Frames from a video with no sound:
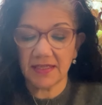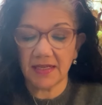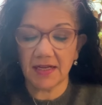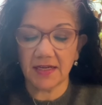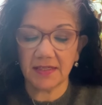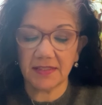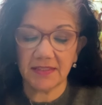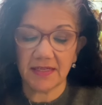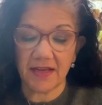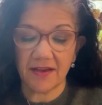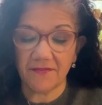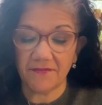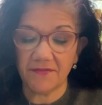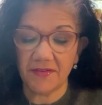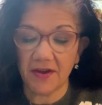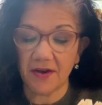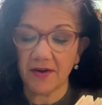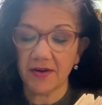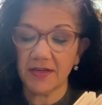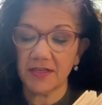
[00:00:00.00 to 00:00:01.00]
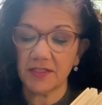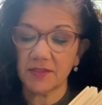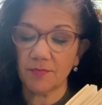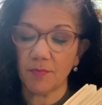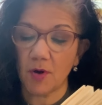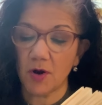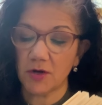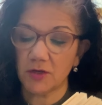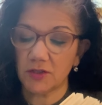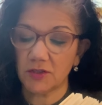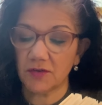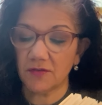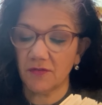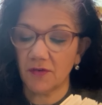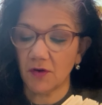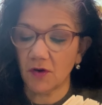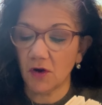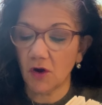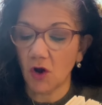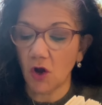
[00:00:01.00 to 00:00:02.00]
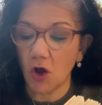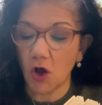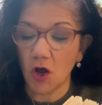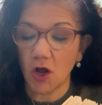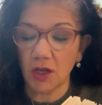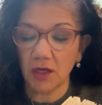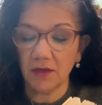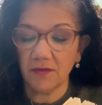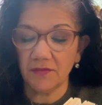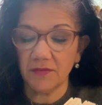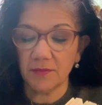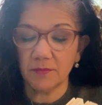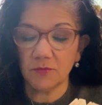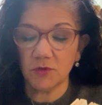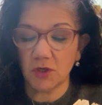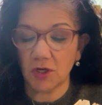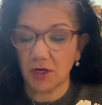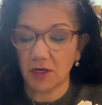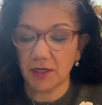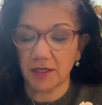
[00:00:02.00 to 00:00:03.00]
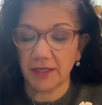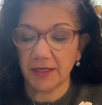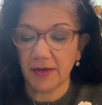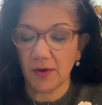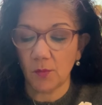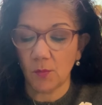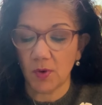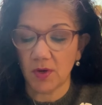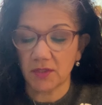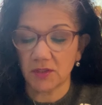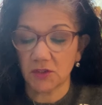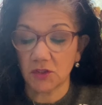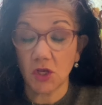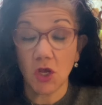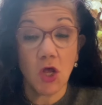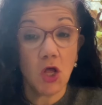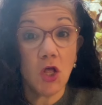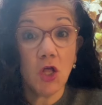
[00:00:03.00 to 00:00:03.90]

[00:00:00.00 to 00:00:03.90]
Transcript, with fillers: tugged at various parts of her, all of them talking at once.